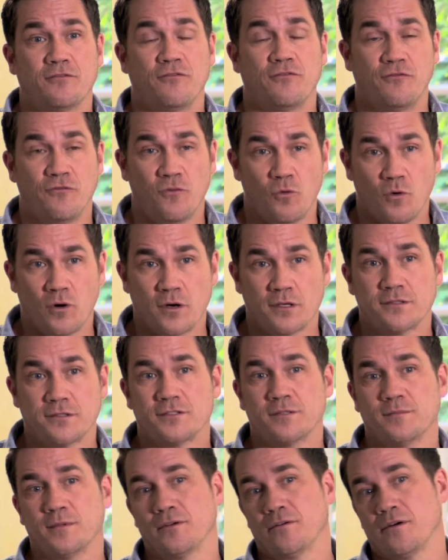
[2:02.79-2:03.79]
force
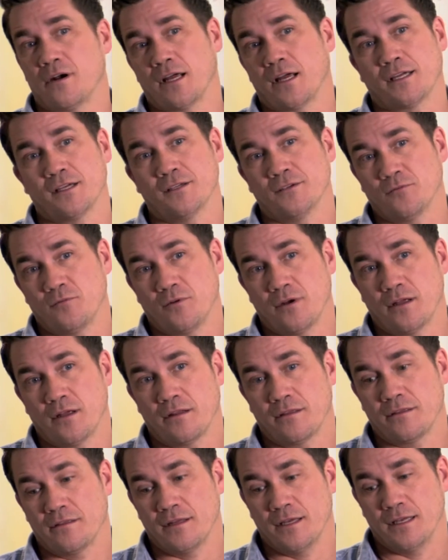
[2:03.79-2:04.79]
to be reckoned
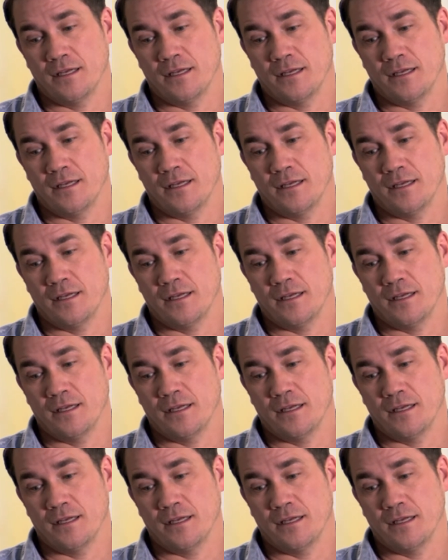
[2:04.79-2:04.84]
with.